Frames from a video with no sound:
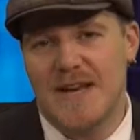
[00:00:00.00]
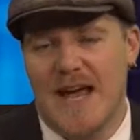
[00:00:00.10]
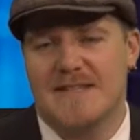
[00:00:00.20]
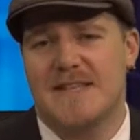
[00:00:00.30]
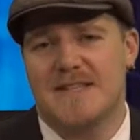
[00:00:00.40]

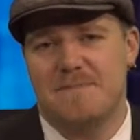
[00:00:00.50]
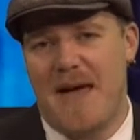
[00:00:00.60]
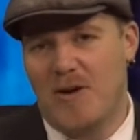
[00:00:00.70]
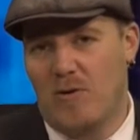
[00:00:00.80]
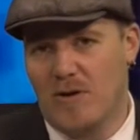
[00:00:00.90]
as the
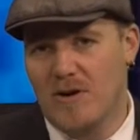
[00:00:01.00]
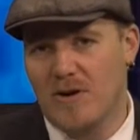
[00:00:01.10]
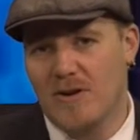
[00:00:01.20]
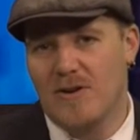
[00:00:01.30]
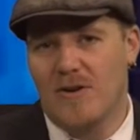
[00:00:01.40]

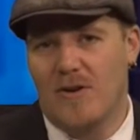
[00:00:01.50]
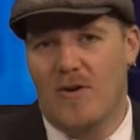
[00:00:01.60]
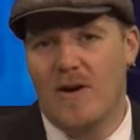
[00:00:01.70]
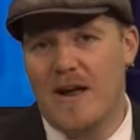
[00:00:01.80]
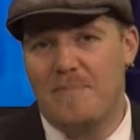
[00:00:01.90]
spankor
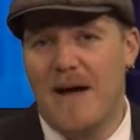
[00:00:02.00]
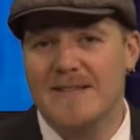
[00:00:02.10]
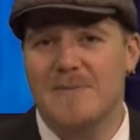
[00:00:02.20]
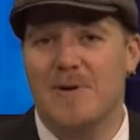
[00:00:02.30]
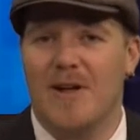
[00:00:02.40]
or a
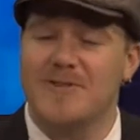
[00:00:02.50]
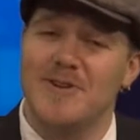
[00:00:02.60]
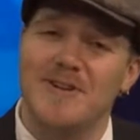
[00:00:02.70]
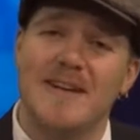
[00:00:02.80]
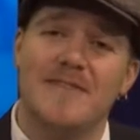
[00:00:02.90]
possible
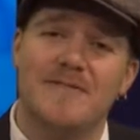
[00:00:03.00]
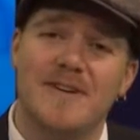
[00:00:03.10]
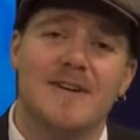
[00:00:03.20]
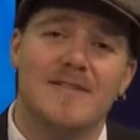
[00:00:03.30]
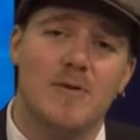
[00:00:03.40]
alternative
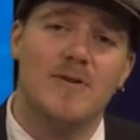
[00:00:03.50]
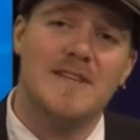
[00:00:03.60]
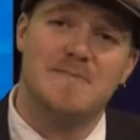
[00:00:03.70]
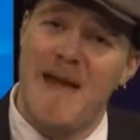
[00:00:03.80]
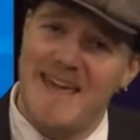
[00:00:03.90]
for
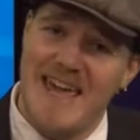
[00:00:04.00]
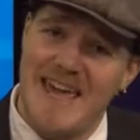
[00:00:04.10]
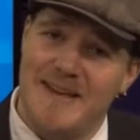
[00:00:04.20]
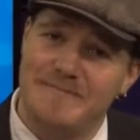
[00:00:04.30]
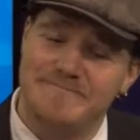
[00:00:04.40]
the spankee.